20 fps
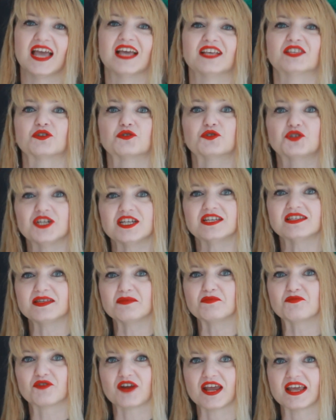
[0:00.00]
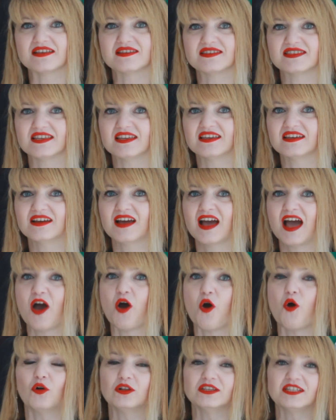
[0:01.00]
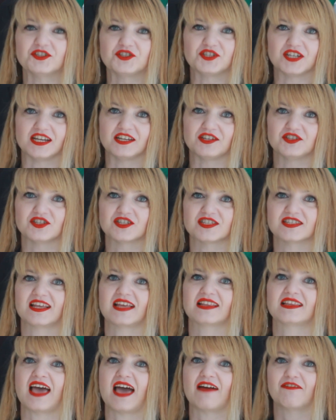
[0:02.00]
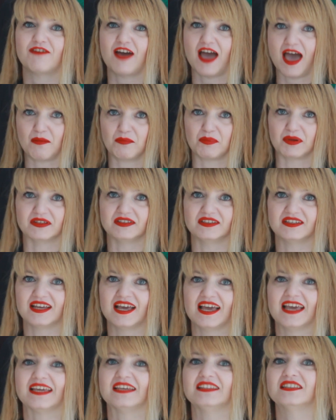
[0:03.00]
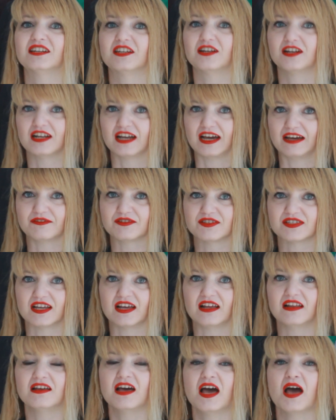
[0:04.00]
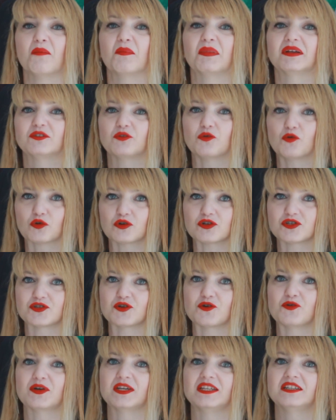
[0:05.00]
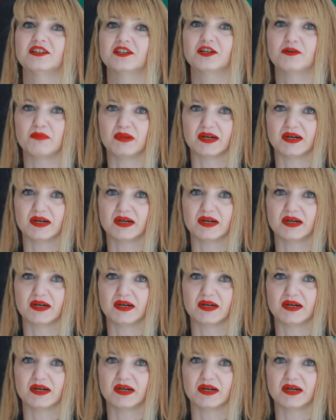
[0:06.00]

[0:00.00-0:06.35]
So she's embracing all the changes that have happened in her lifestyle, but also in her